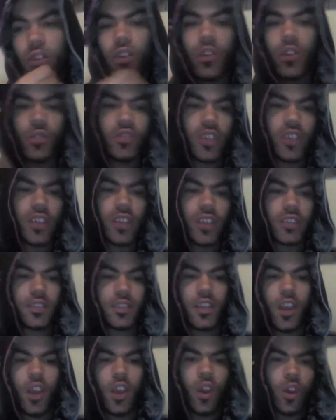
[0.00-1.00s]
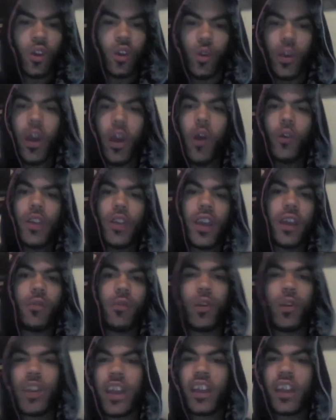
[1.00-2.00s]
just oh yeah,
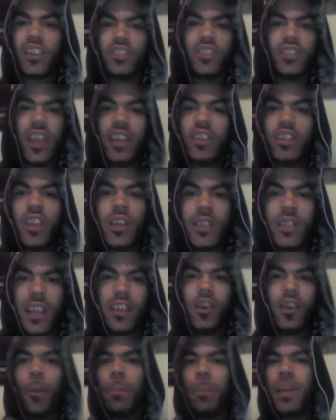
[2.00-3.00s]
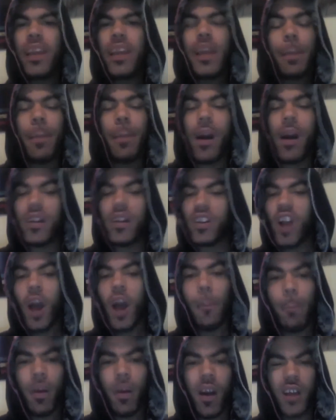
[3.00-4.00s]
well they complain about gun
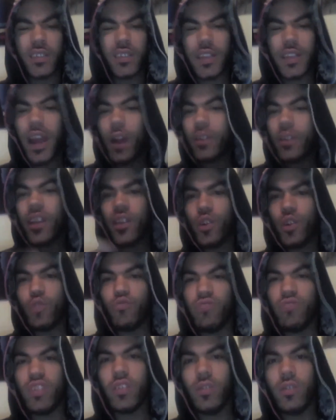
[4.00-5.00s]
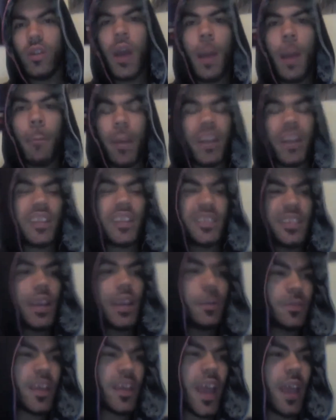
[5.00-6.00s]
bars and how they're not real, but at the
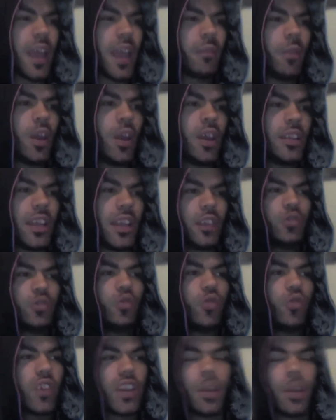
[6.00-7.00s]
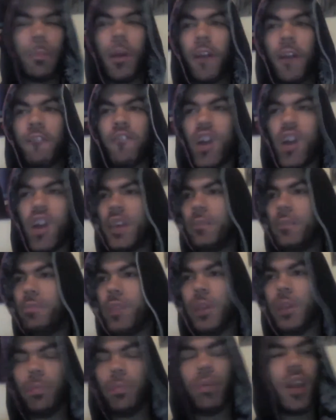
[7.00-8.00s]
same time they're talking about fucking
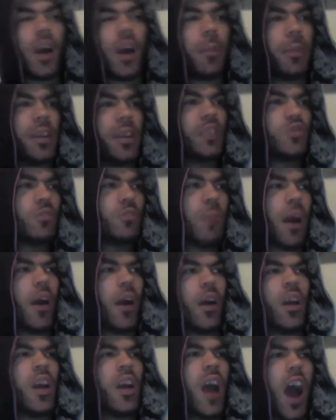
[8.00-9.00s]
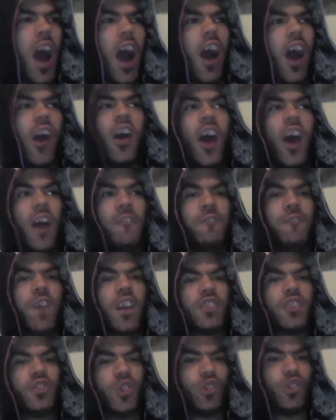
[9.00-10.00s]
people up and they talk about I
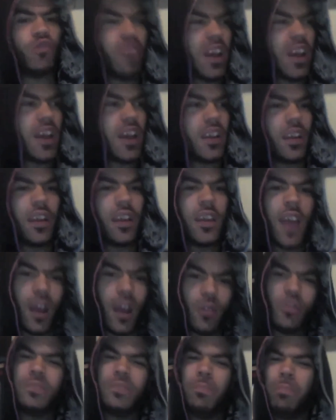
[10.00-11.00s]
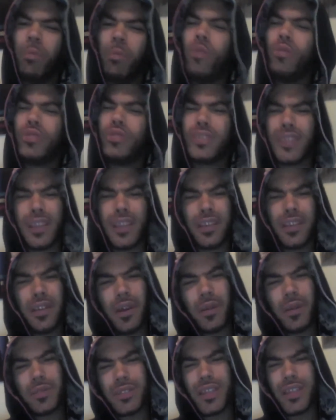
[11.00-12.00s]
fucked your gran and all this bullshit. You know
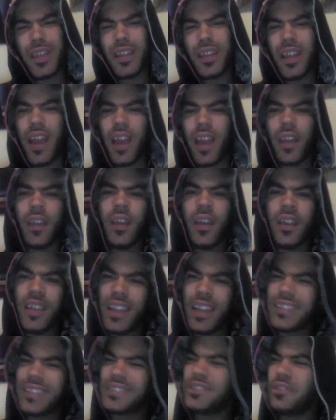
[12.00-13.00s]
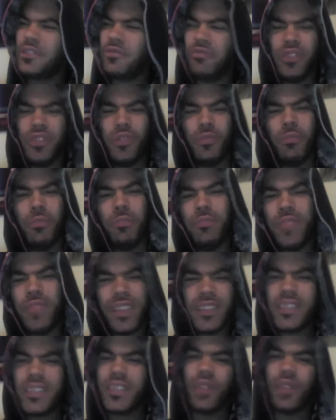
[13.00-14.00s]
what I'm saying? Like that's not real.
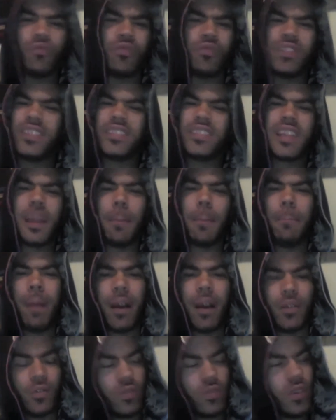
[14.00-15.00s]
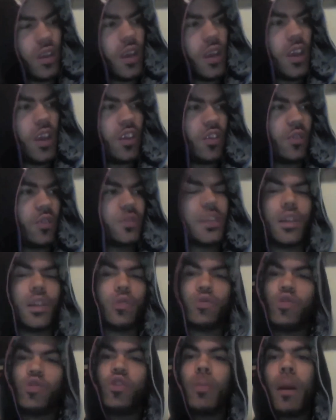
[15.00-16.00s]
This ain't a battle. You know what I'm saying? They'll
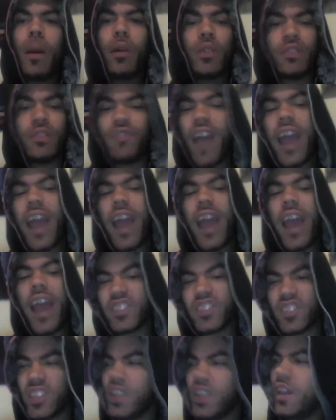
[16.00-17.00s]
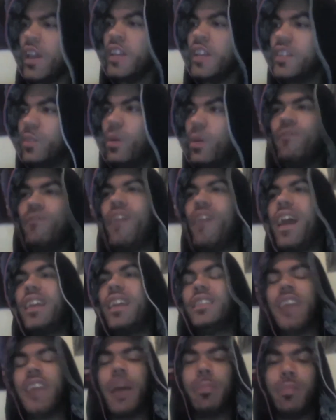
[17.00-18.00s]
talk about all this violent shit. Then when violence
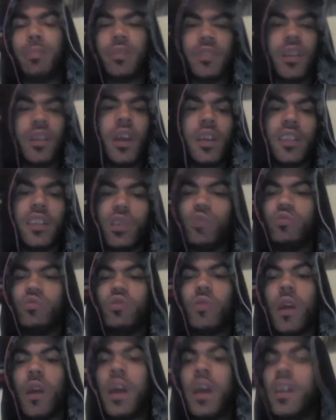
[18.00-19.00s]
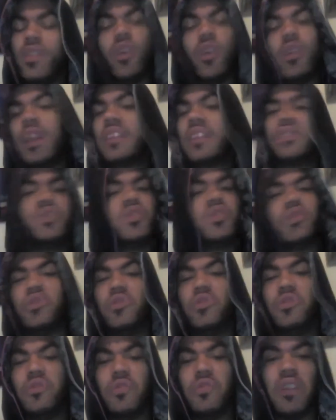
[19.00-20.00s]
happens, they all talk about no, that's not
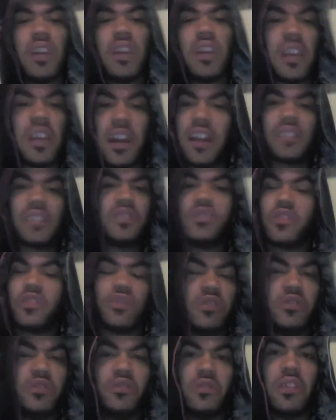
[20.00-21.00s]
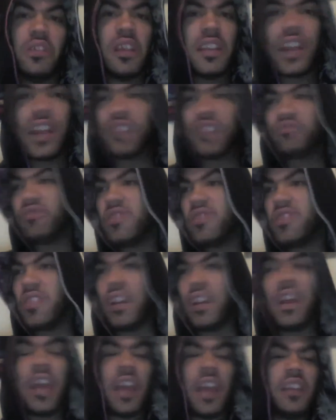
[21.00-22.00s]
cool. No, that's not cool. That's wrong.
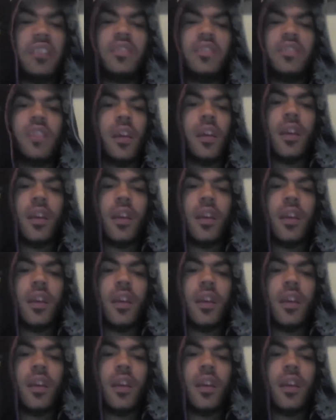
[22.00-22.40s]
And this is